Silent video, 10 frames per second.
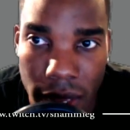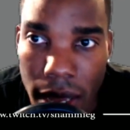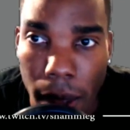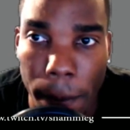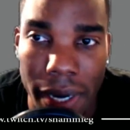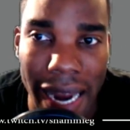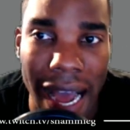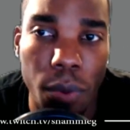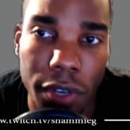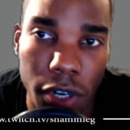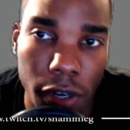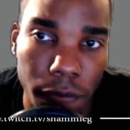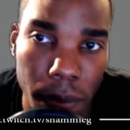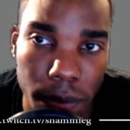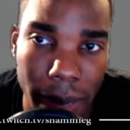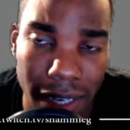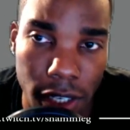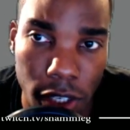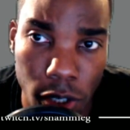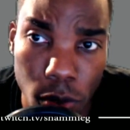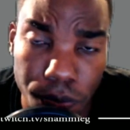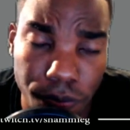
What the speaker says: but now when the turn flips back to you,